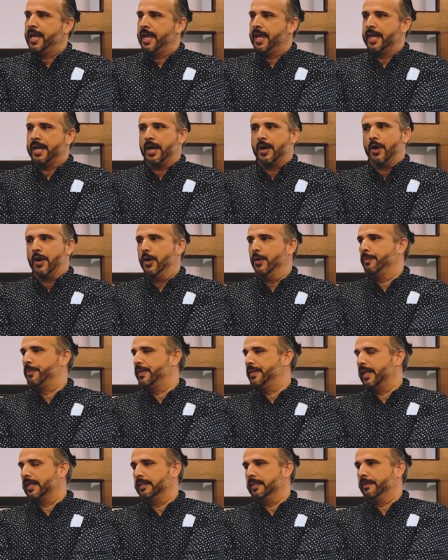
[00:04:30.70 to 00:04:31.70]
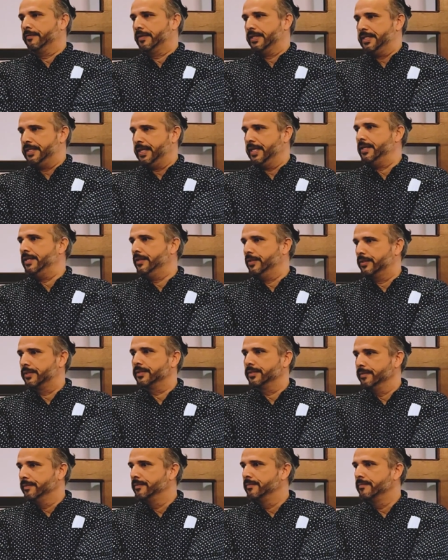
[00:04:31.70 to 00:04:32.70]
and I hope that that love
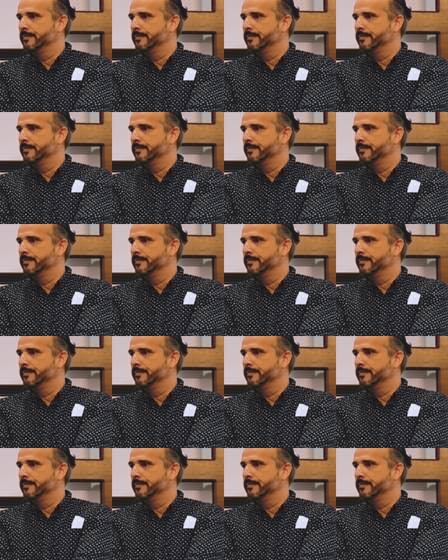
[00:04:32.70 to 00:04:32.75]
continues.